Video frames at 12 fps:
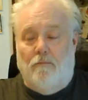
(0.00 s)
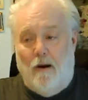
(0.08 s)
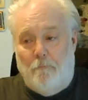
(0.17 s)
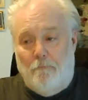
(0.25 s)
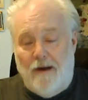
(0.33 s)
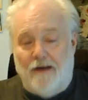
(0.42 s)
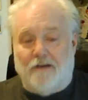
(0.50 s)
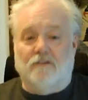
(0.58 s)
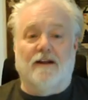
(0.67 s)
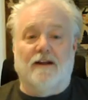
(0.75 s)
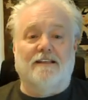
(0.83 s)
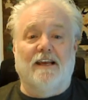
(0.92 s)
A better
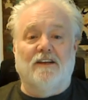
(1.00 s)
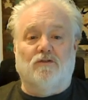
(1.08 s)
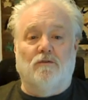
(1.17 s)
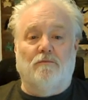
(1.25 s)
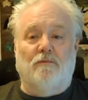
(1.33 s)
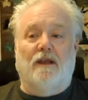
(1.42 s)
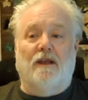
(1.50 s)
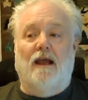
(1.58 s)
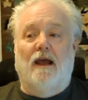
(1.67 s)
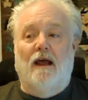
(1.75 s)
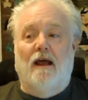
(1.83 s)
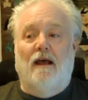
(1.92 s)
translation would
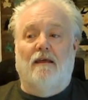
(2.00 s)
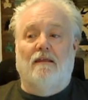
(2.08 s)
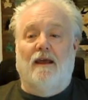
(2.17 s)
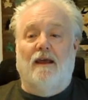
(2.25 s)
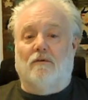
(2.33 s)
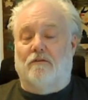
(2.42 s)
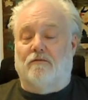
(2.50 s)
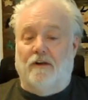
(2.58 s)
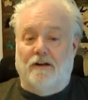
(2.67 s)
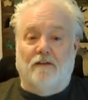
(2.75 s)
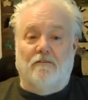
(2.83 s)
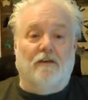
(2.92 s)
be they were
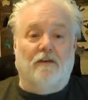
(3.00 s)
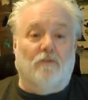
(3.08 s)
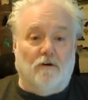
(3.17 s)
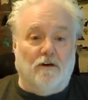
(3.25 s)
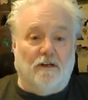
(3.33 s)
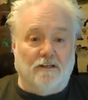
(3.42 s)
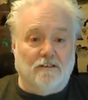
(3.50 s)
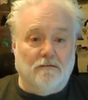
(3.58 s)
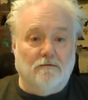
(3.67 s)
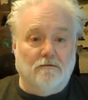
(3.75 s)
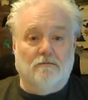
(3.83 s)
afraid of the authorities.